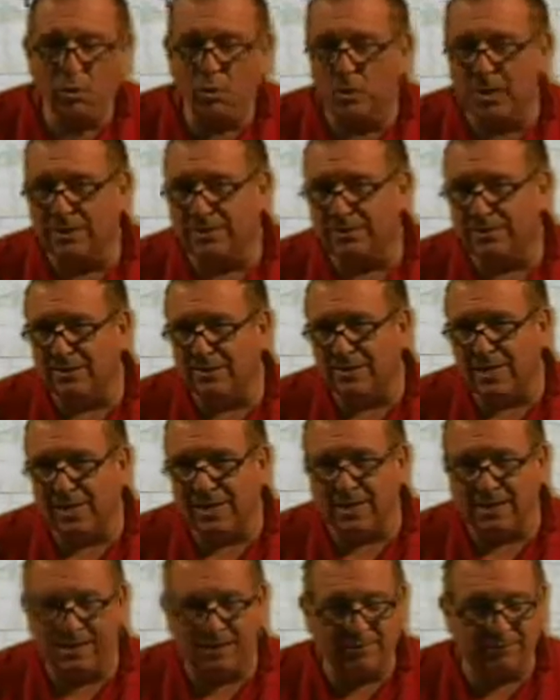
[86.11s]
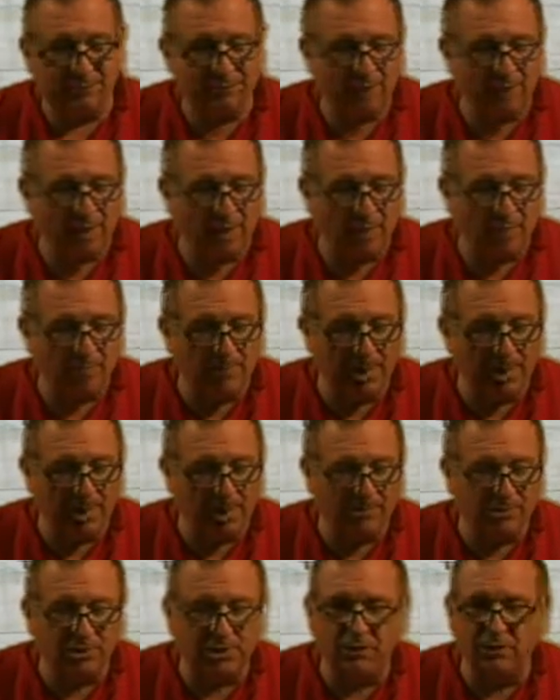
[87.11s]
Wednesday night,
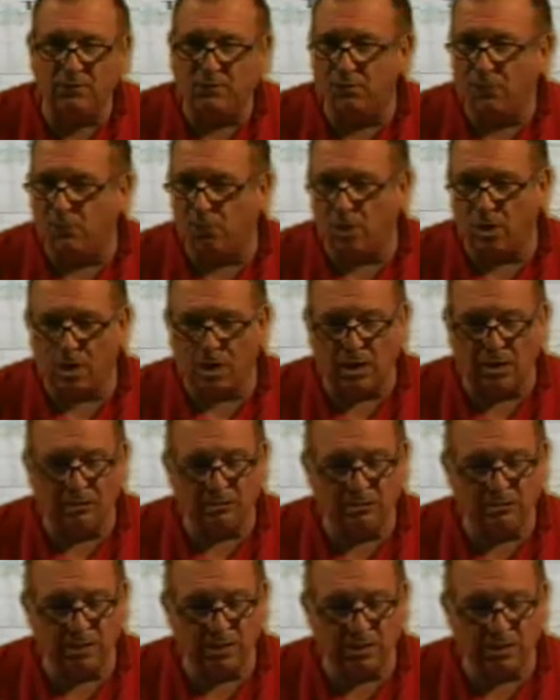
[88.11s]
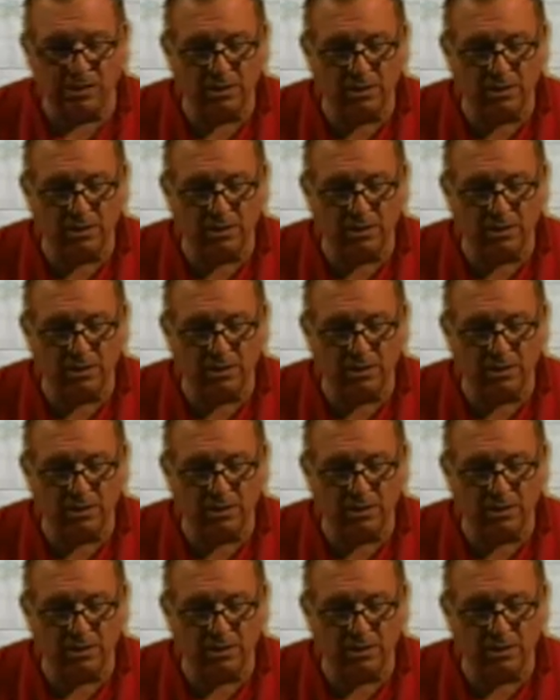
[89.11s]
patchy frost,